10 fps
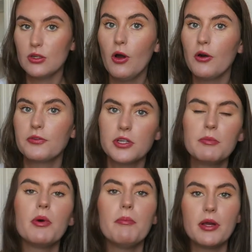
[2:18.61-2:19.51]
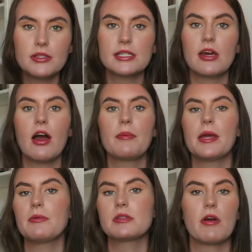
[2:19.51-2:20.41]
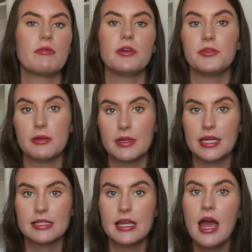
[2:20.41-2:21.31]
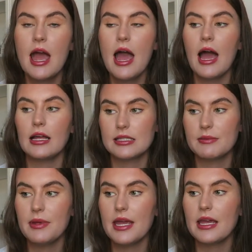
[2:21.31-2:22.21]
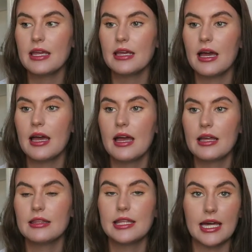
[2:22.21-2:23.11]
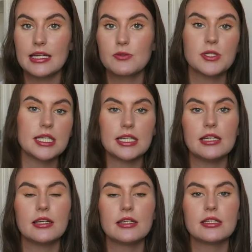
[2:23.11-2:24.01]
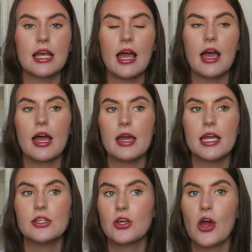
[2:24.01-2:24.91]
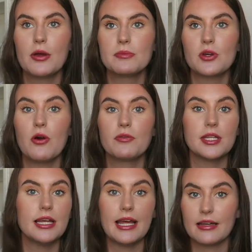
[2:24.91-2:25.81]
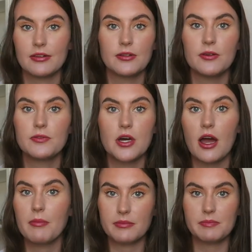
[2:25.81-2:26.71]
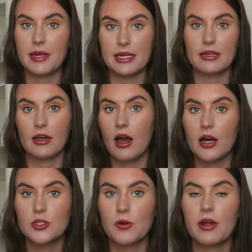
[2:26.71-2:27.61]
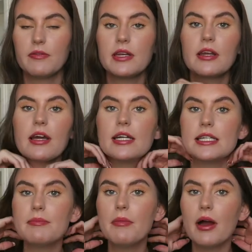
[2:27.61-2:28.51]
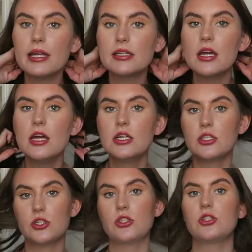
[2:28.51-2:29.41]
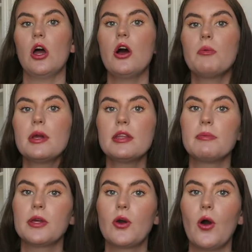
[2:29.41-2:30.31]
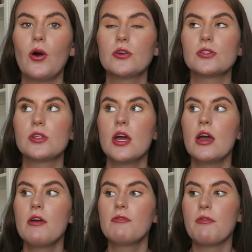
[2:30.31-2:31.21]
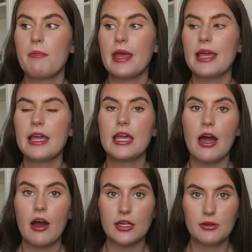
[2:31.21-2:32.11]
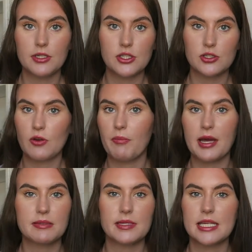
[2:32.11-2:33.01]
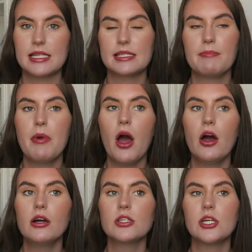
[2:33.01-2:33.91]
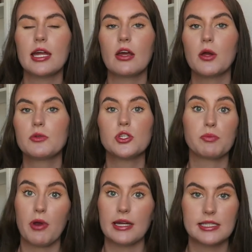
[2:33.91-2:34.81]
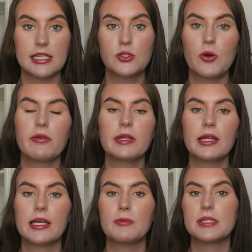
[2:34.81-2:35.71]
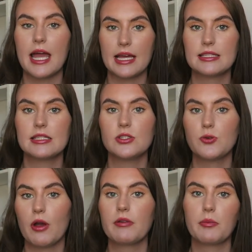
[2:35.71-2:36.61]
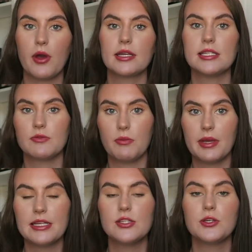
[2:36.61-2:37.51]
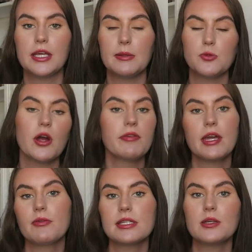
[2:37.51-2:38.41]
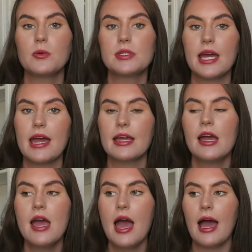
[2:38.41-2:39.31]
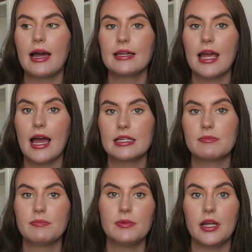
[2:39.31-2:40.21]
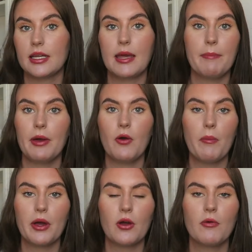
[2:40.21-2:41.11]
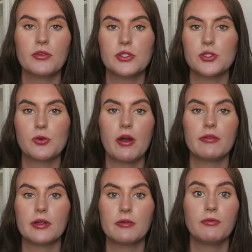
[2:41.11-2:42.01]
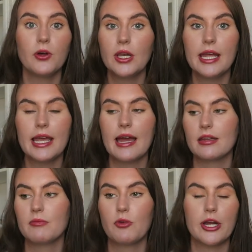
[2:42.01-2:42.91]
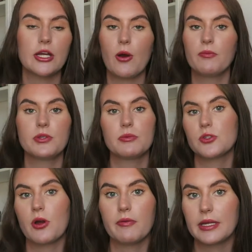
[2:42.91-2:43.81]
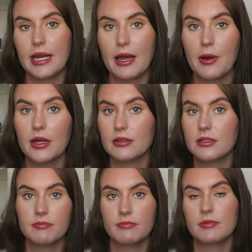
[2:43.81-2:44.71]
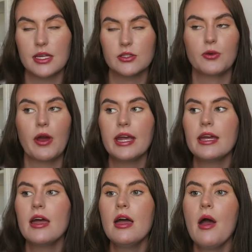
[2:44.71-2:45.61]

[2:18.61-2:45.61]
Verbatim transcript: Not often, but most of the time it was around fifty minutes. And to me, that is ridiculous. In terms of the length of time spent in a car driving, like I didn't mind to start with because for me, I'd only just sort of passed my test in March and I was just practicing driving. Like it was excellent driving practice for me to keep driving every single day, and it has like it built up my confidence driving fully, and I'm really confident with driving now, and that's great.